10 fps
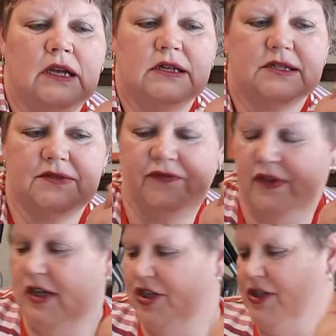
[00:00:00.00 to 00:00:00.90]
some
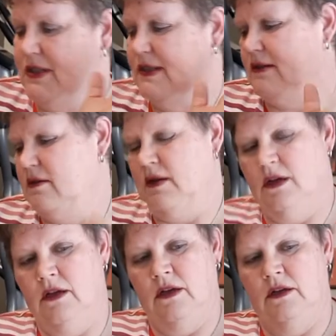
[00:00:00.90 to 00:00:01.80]
finishes.
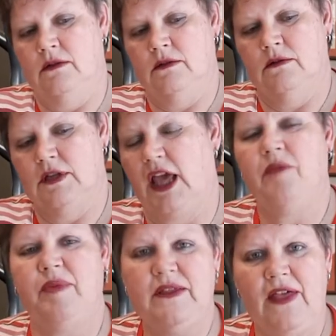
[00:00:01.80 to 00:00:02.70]

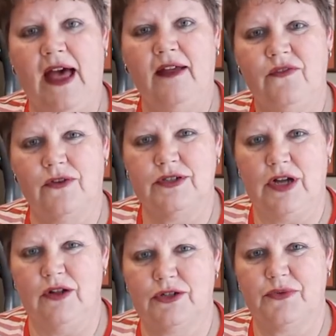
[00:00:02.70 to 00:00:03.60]
Can't beat that for a
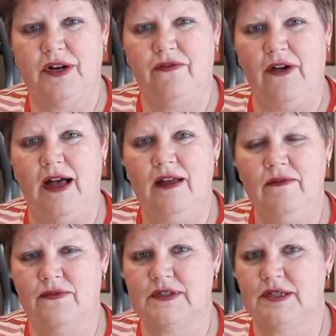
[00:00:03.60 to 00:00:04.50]
dollar
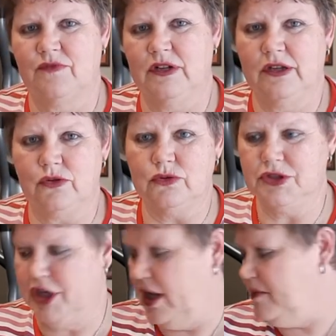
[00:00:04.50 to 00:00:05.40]
twenty-five for some really cool
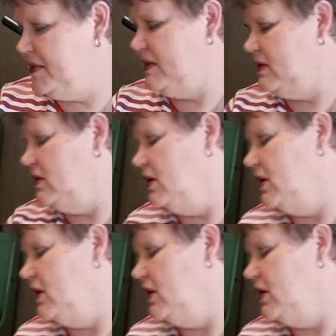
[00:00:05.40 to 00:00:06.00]
shapes.